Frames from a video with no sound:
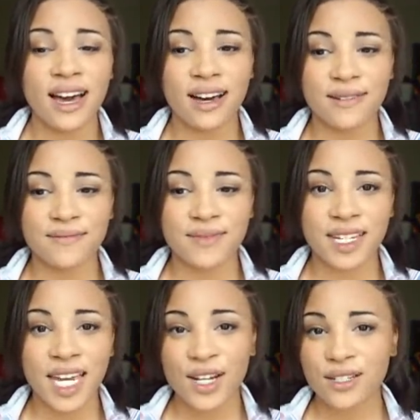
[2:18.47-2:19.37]
Um,
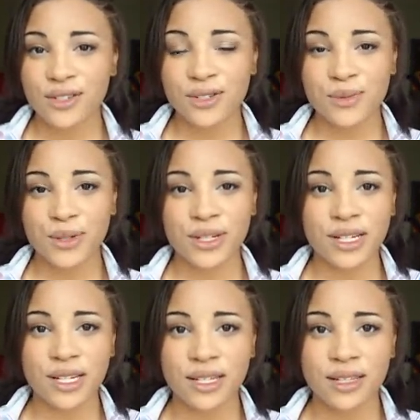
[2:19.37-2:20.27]
the characters were
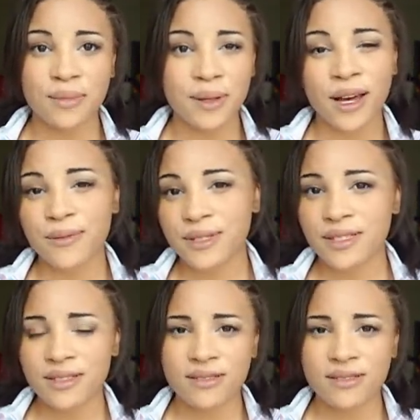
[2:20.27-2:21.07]
good, the plot was